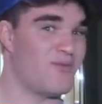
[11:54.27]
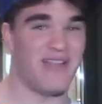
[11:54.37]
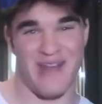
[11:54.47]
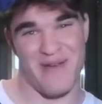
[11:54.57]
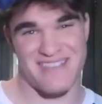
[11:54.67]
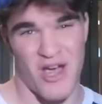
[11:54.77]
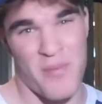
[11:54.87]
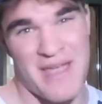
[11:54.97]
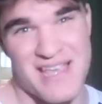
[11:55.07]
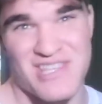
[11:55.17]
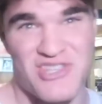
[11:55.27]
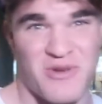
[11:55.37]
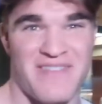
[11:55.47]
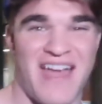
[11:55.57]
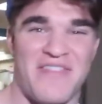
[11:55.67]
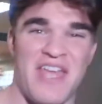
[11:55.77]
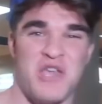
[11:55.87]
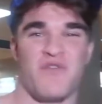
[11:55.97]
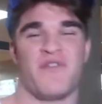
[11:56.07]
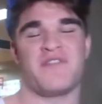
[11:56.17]
Well, anyways, I hope you guys enjoyed that.
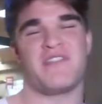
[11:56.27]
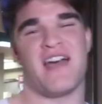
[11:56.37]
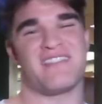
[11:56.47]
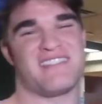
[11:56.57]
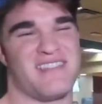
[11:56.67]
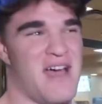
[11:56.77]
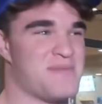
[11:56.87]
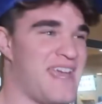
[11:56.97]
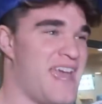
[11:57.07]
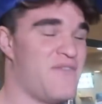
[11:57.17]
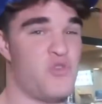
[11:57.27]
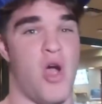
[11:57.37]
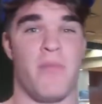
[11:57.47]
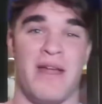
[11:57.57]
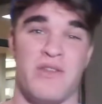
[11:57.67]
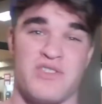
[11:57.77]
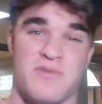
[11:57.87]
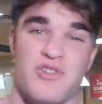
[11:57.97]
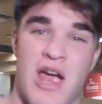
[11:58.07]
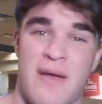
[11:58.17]
Thank you for 50,000 subs. And if you are brand new,
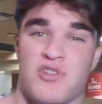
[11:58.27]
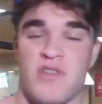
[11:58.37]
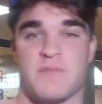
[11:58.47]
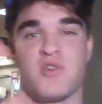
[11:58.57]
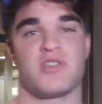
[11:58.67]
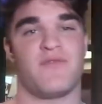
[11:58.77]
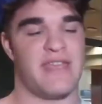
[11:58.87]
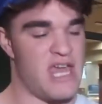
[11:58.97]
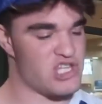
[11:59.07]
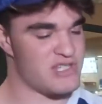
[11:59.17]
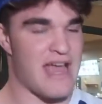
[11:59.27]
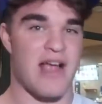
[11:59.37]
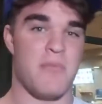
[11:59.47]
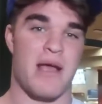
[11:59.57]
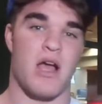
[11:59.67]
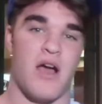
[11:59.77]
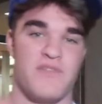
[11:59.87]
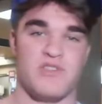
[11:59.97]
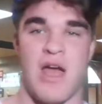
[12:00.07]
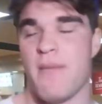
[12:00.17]
subscribe, turn on those post notifications. I got my
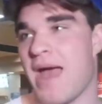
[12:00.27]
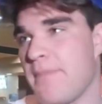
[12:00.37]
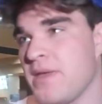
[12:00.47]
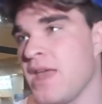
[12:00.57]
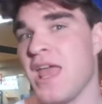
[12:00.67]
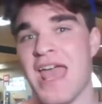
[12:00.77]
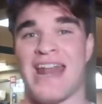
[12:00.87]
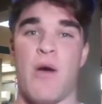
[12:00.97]
coffee, so I am happy. And